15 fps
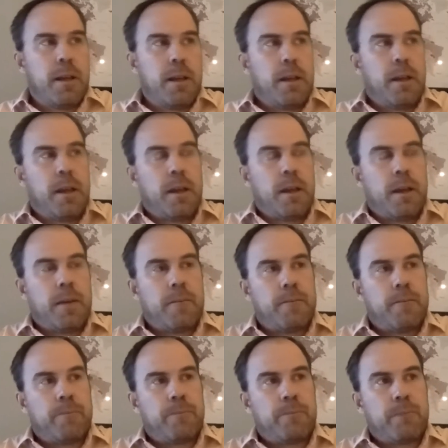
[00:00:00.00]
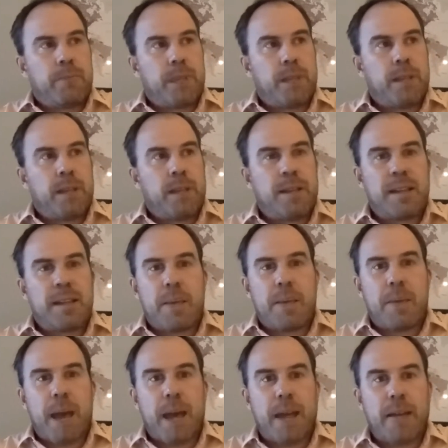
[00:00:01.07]
um, he tends to get
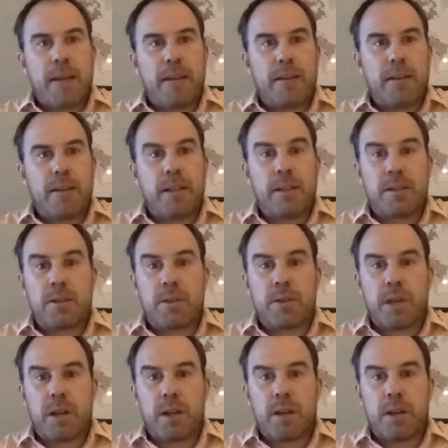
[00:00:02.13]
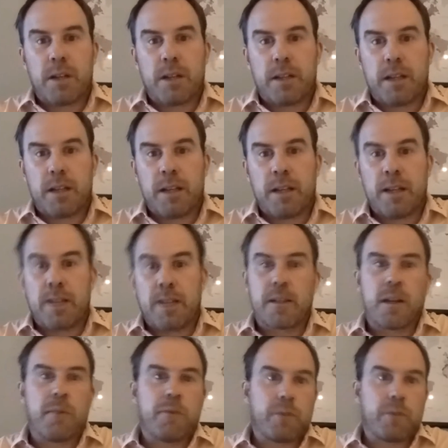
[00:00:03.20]
behind the leaders quite early and he has to
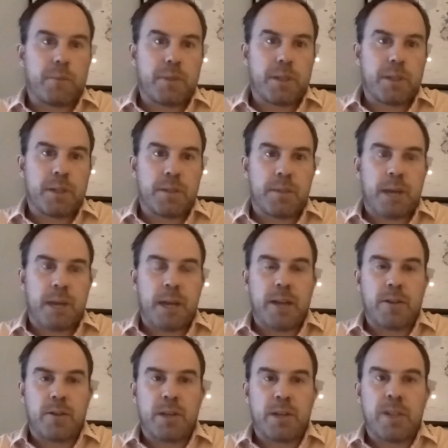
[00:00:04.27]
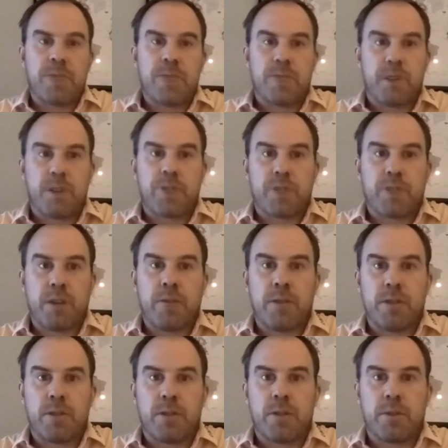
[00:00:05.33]
come from position behind. So his first round
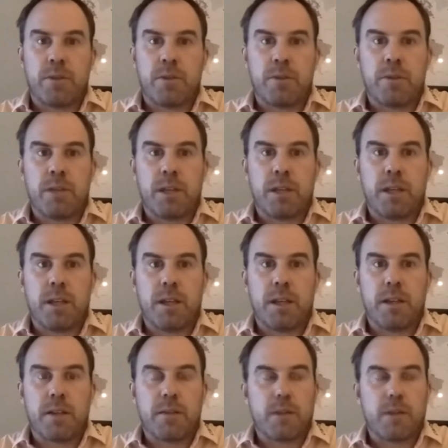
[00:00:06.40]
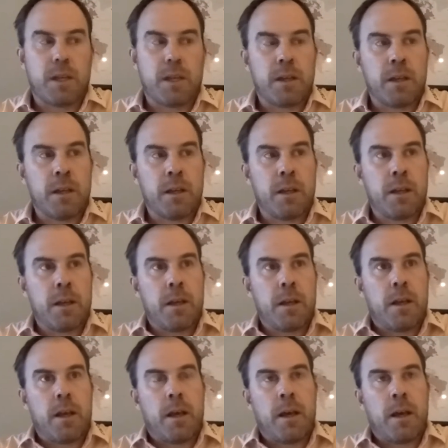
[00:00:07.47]
is going to be really key this week.
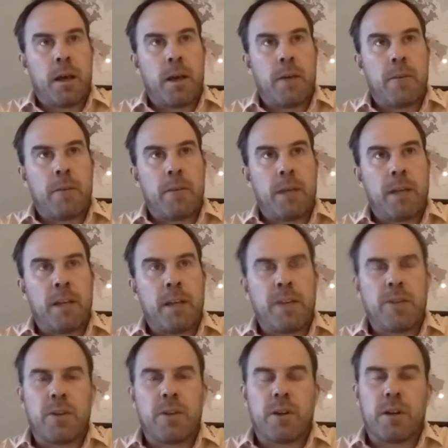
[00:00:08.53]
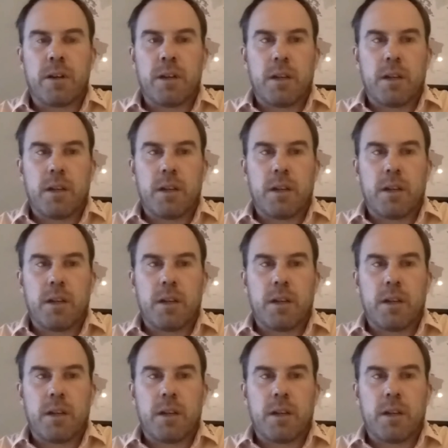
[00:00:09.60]
Um, and then you've got,